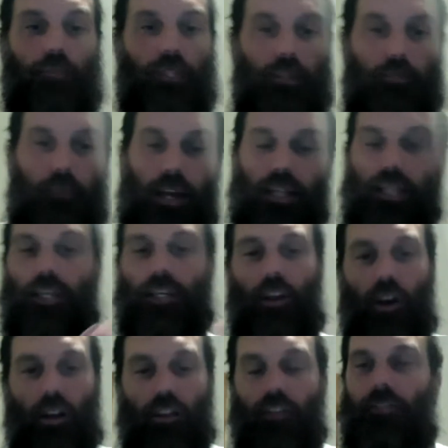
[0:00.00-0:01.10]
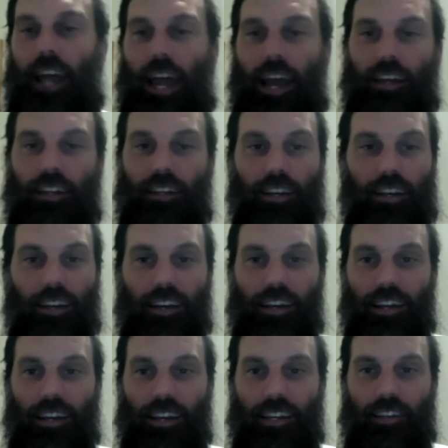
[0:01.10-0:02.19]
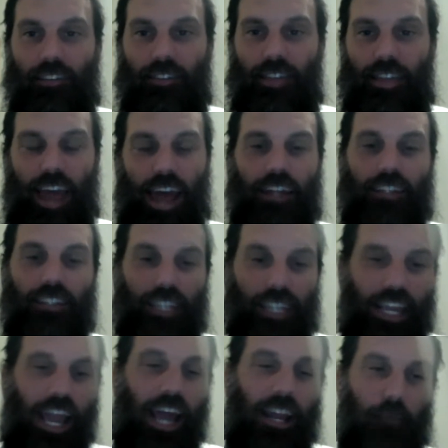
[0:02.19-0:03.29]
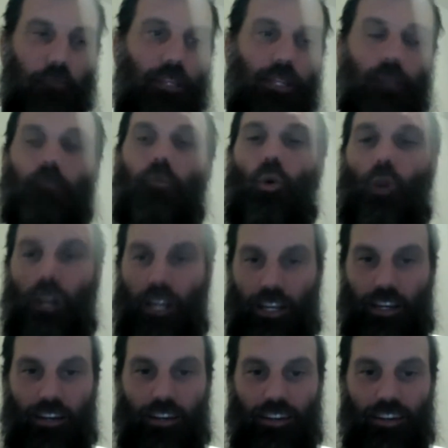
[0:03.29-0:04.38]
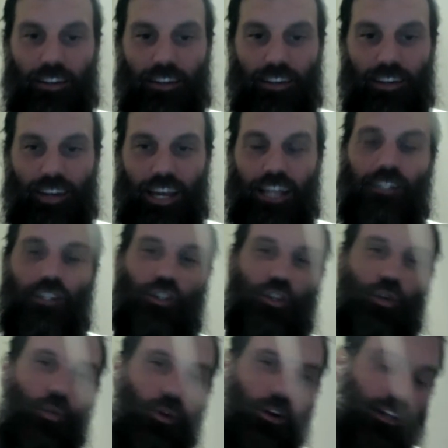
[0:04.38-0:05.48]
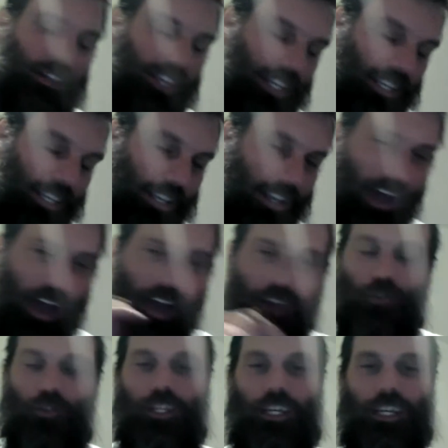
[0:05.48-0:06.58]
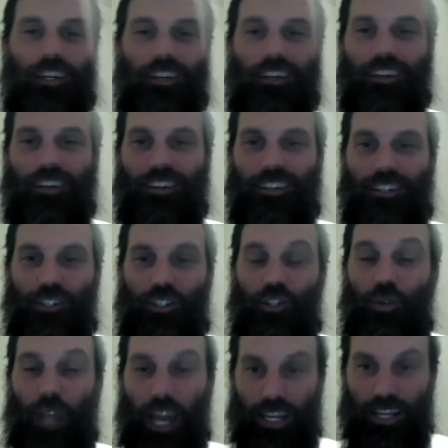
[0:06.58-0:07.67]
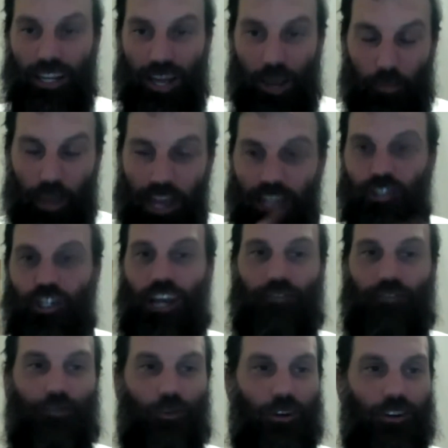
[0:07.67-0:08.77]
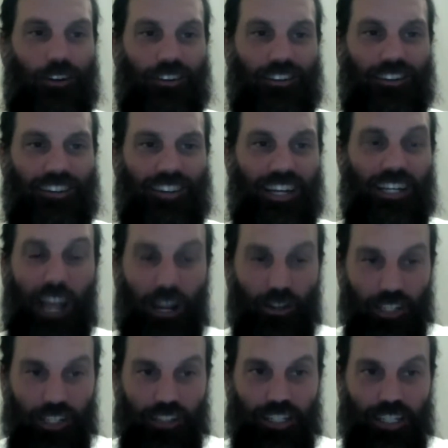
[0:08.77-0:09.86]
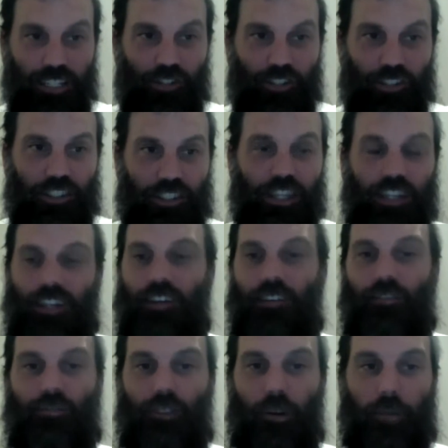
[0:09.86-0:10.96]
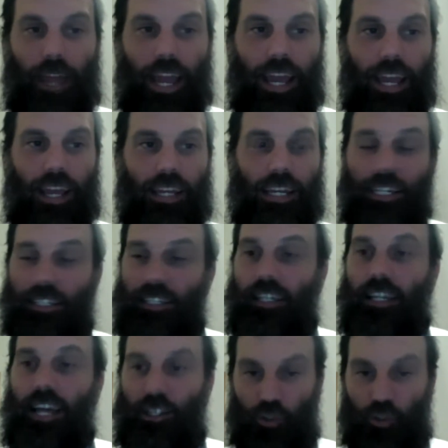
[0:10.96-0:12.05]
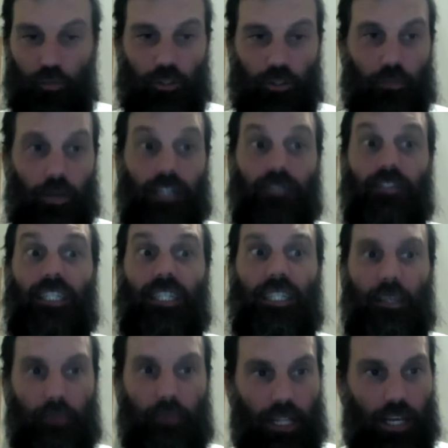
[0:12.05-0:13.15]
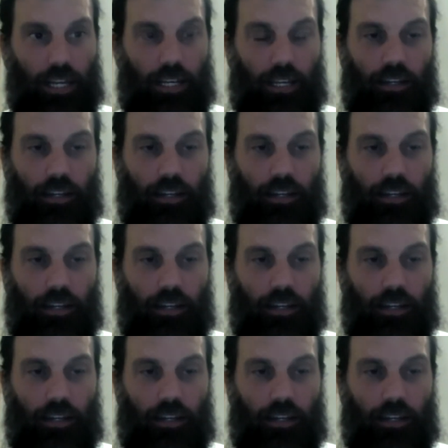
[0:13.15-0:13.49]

and the money and all of that, is that to get up in the morning and to do work that not only do you get a paycheck for, and not only is interesting from an intellectual perspective, it's stimulating,